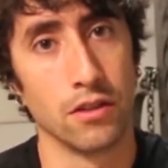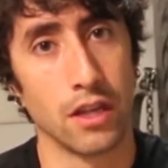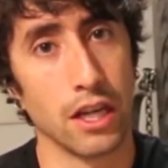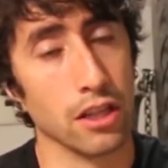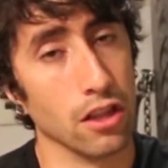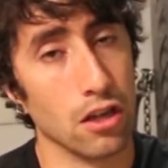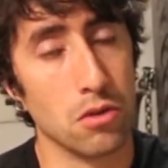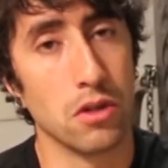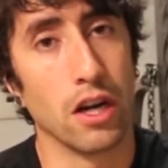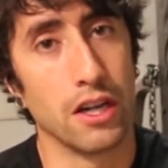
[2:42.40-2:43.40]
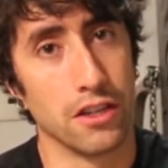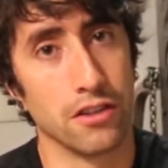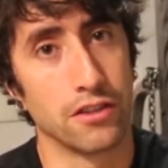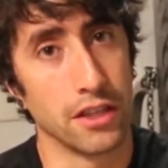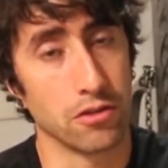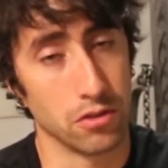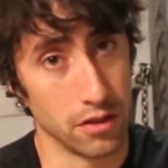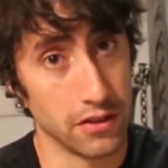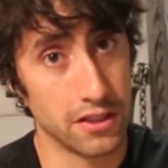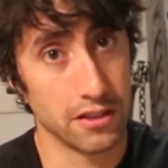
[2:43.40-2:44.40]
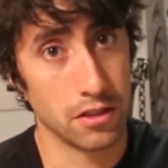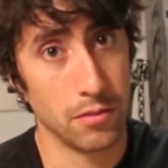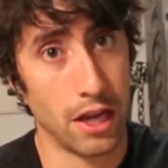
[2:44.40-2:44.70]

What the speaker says: kind of load on your central nervous system